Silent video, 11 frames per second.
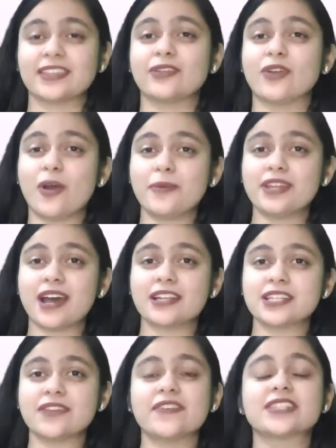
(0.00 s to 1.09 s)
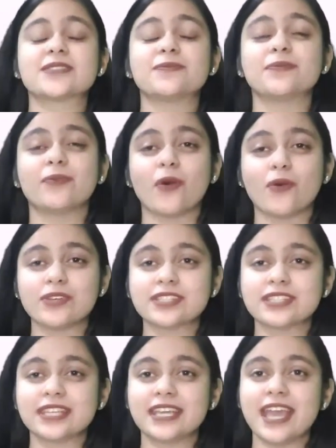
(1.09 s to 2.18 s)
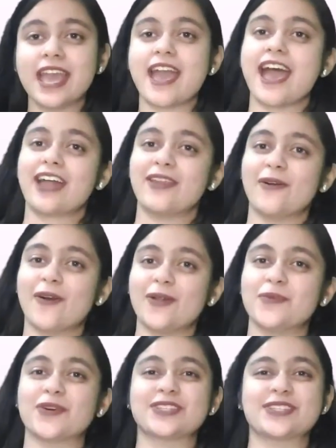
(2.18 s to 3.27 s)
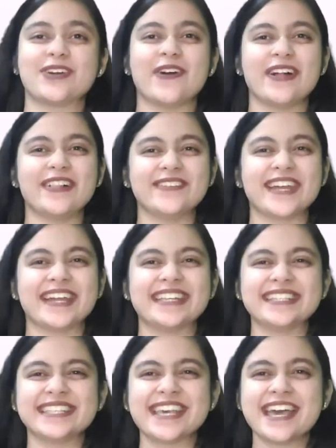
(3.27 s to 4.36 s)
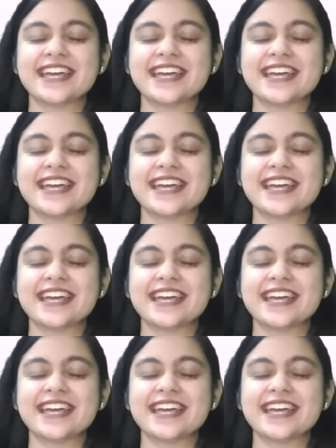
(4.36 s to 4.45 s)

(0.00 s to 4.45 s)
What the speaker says: The nominative is mostly and almost always